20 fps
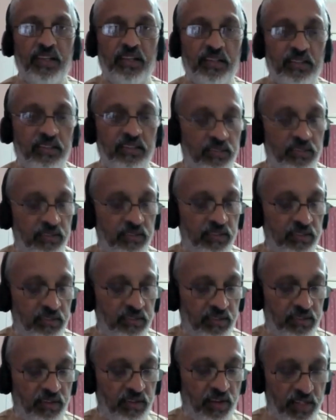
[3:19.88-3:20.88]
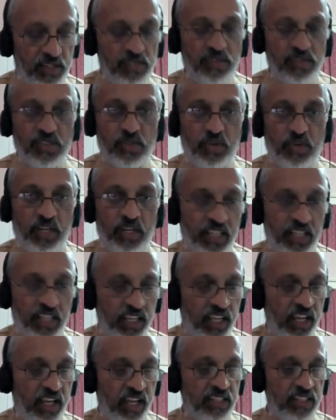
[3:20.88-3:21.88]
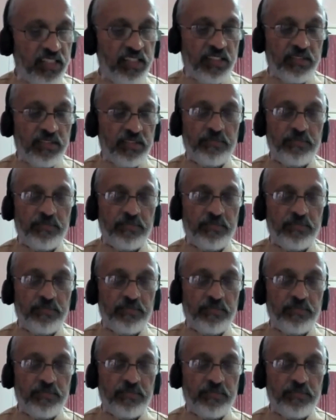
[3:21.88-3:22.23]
So the audience was quite engaged.